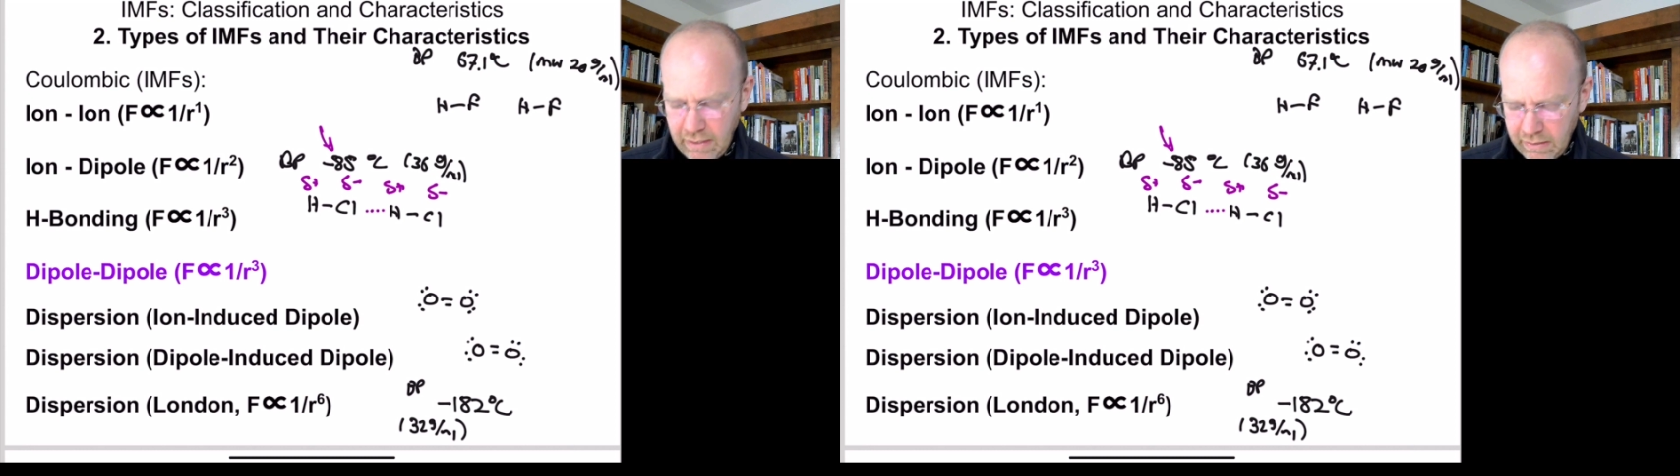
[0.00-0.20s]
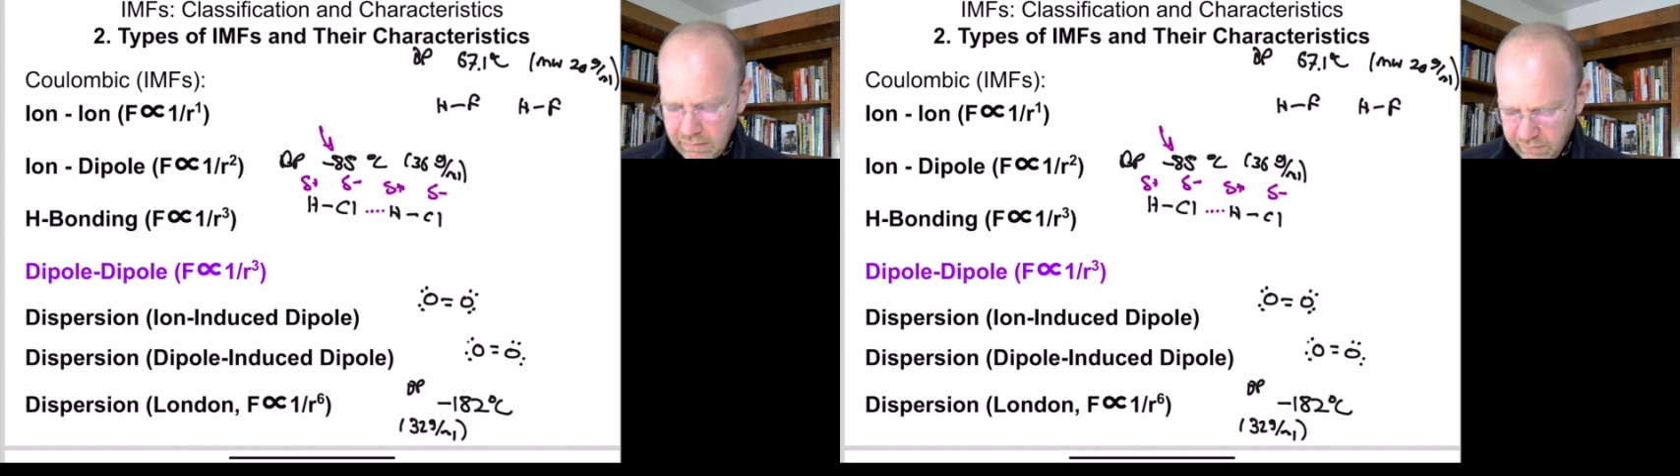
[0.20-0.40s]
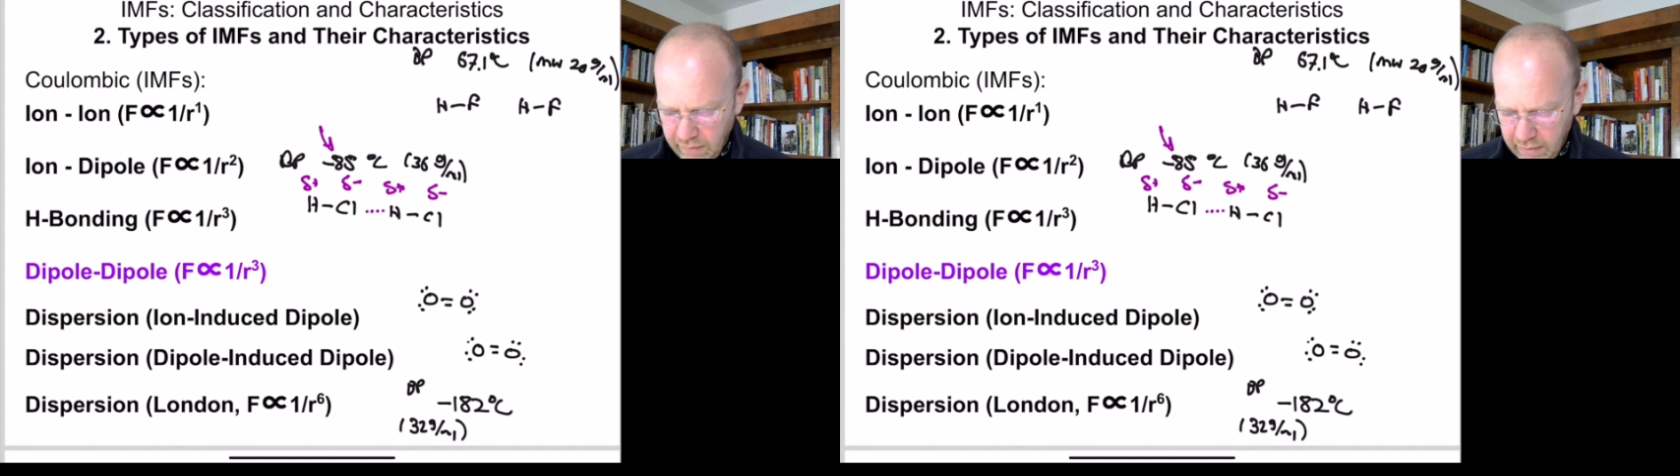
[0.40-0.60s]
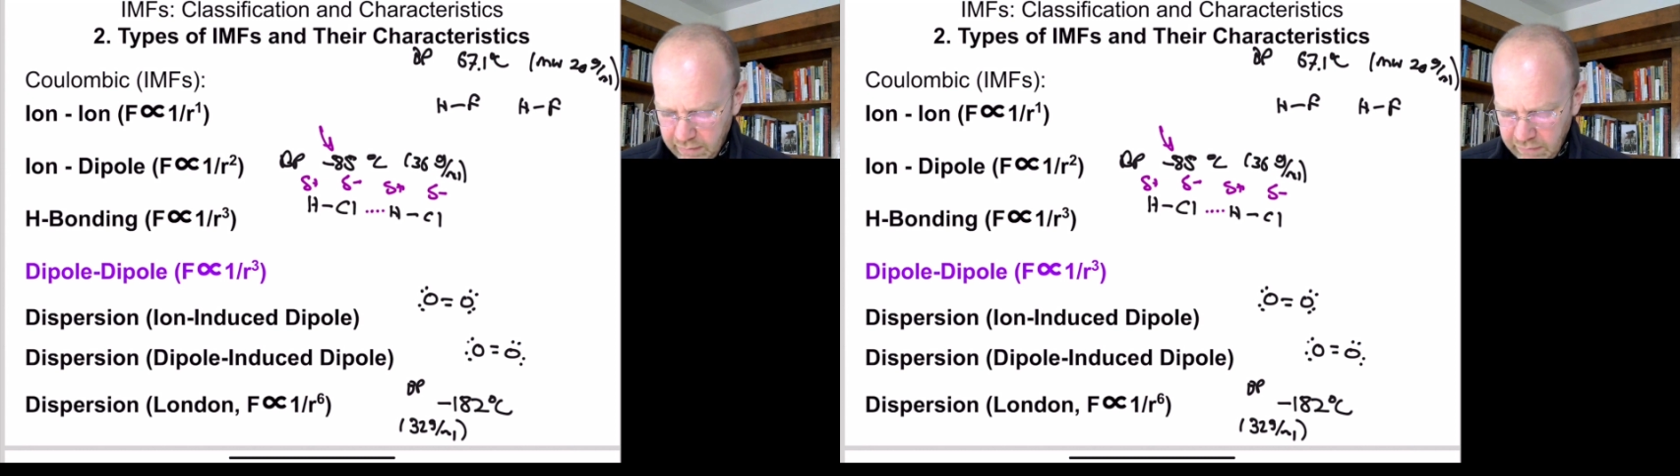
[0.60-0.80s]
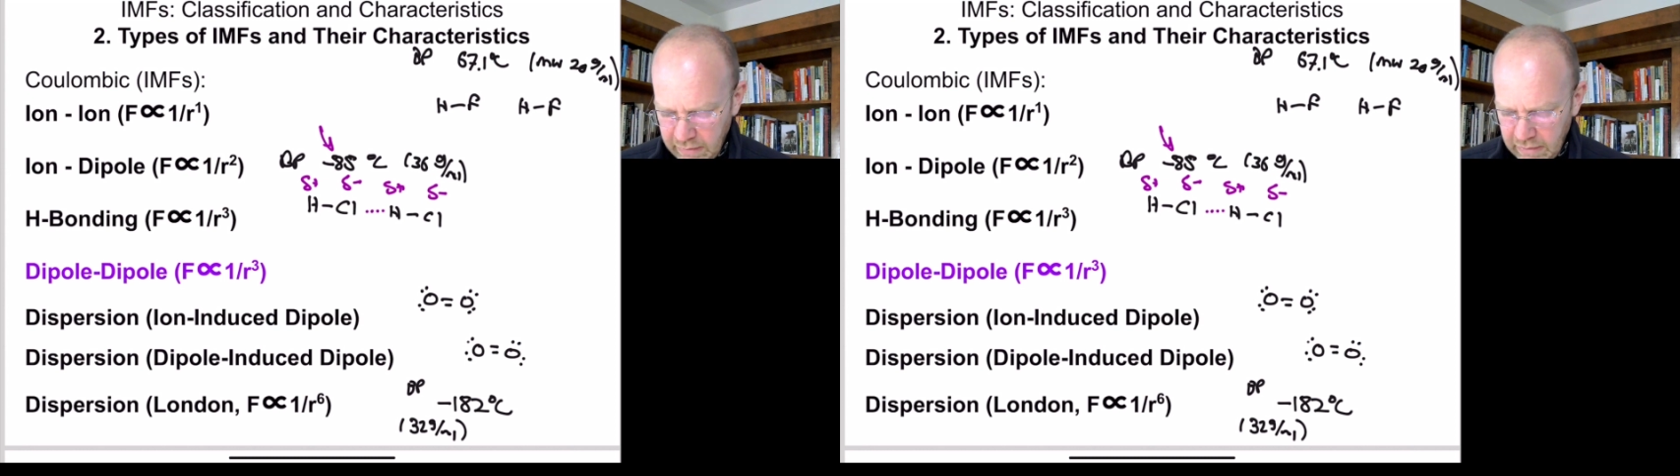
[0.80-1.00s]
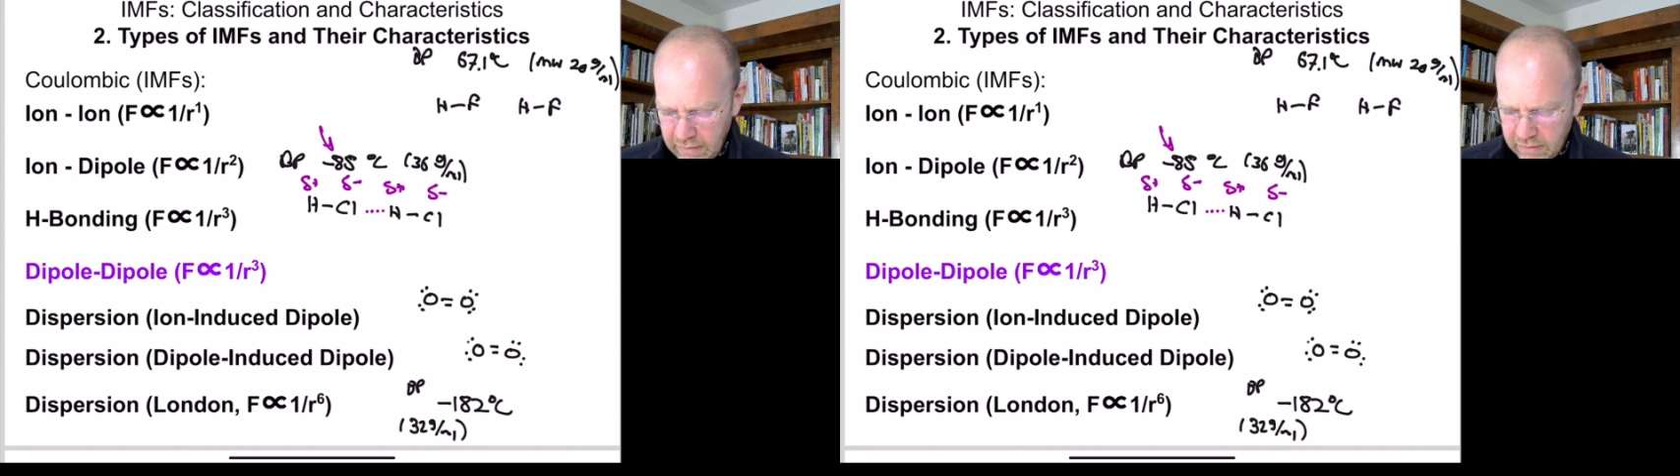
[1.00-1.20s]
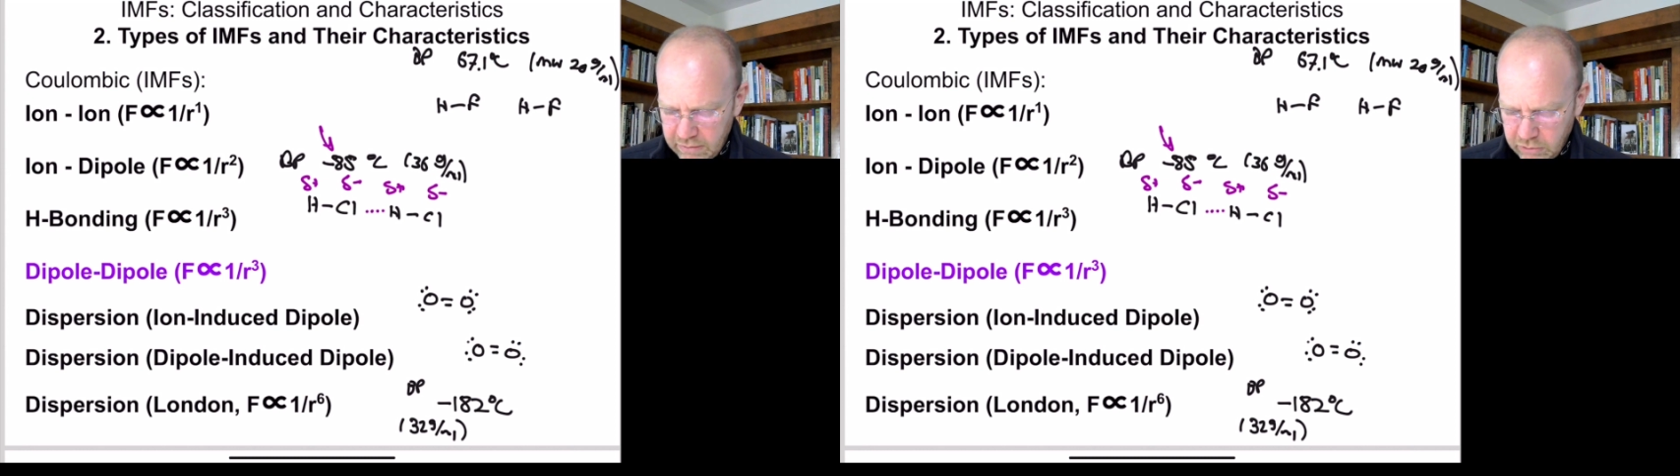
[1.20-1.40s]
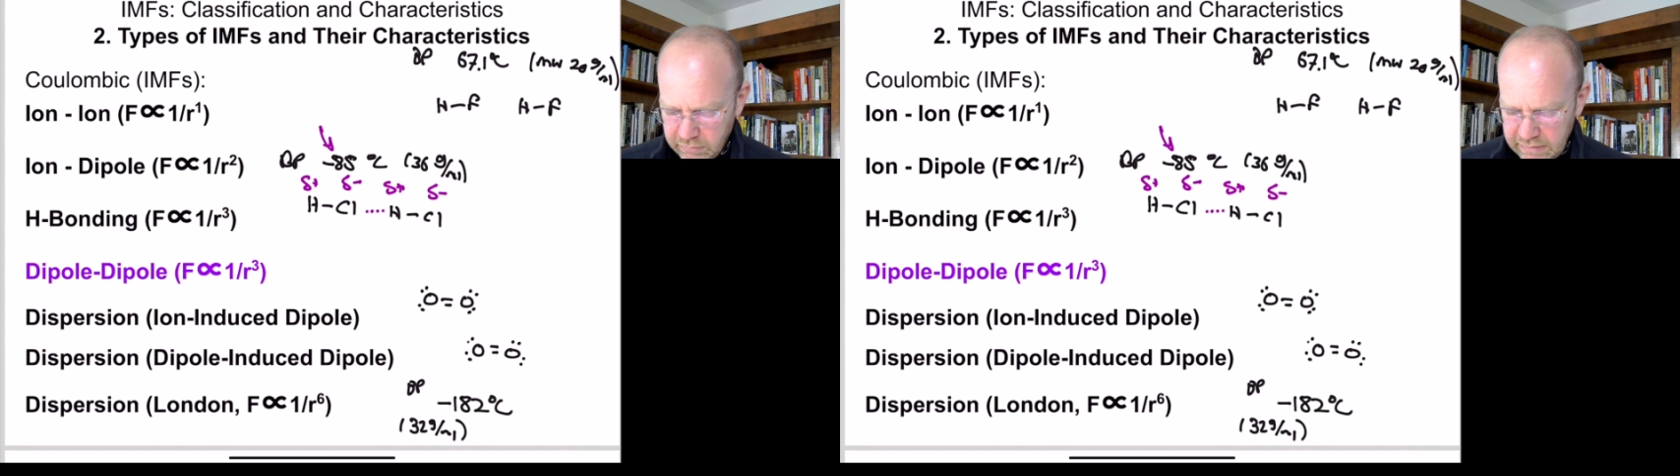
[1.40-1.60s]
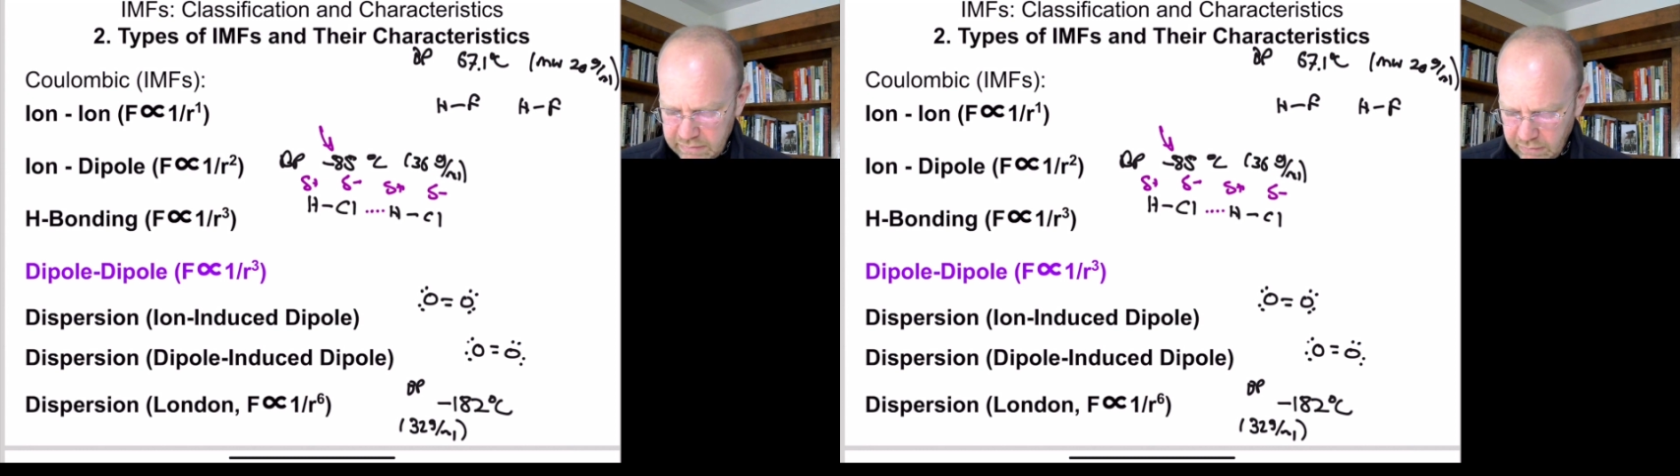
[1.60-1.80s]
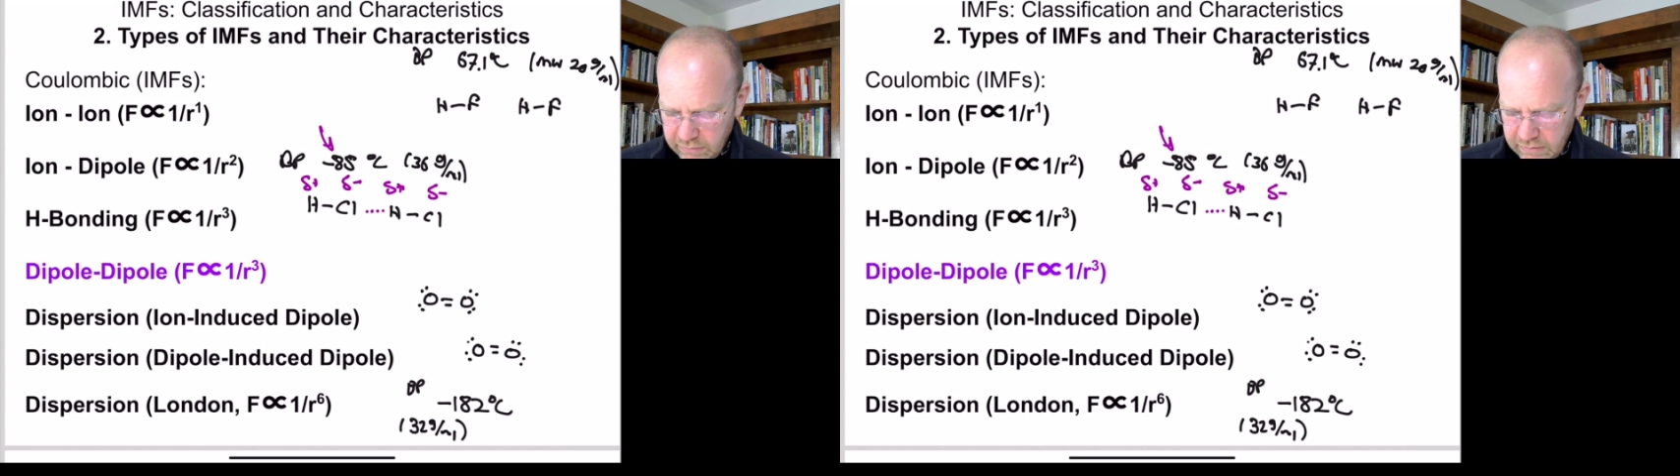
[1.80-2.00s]
85 degrees
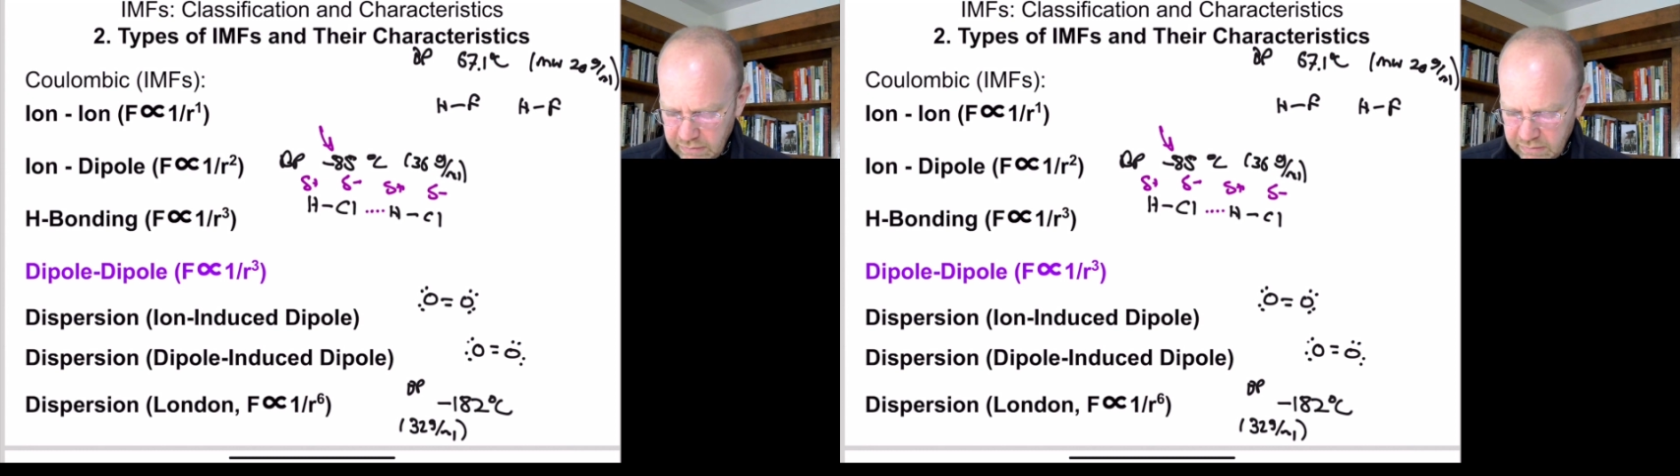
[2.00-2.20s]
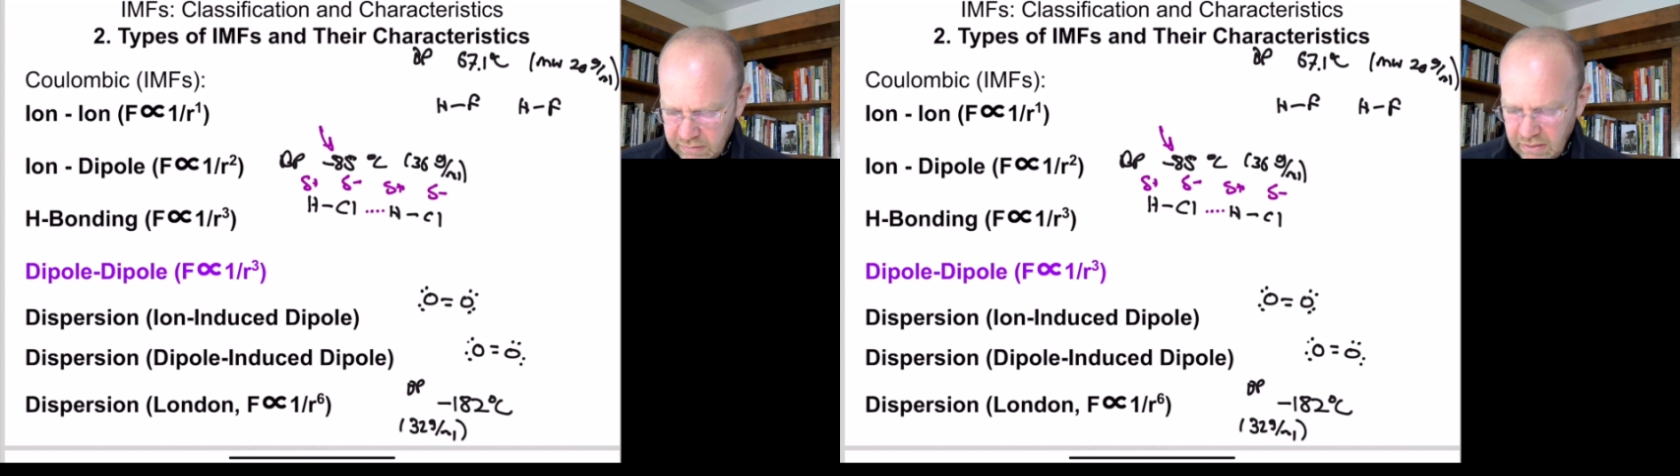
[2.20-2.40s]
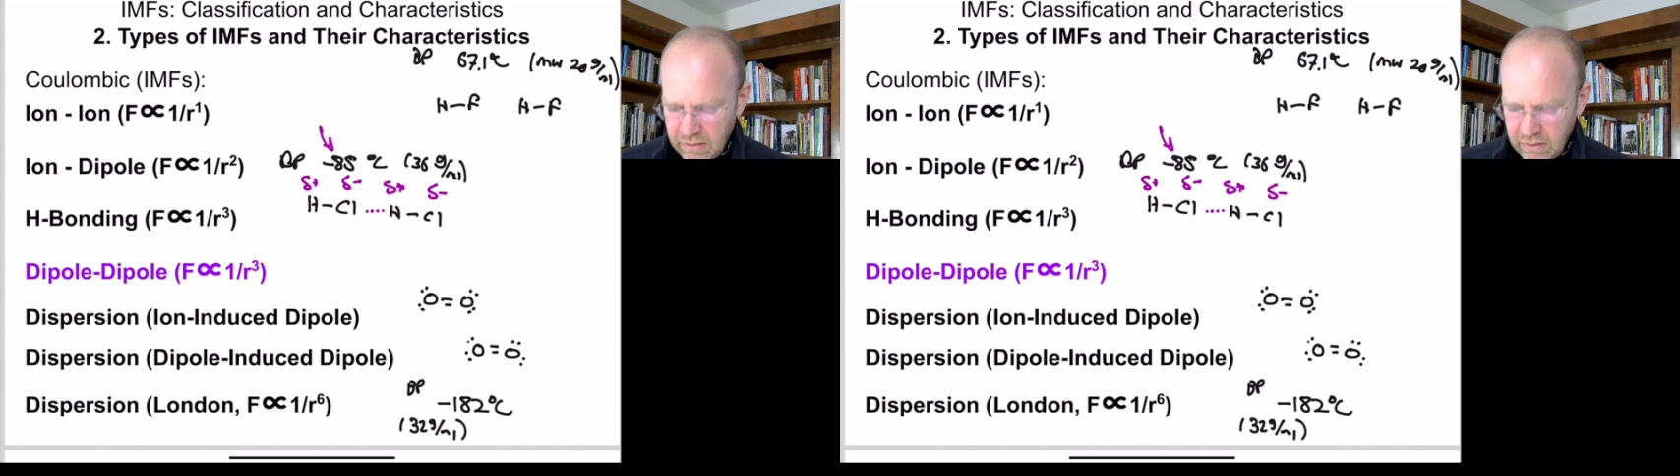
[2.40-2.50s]
Celsius.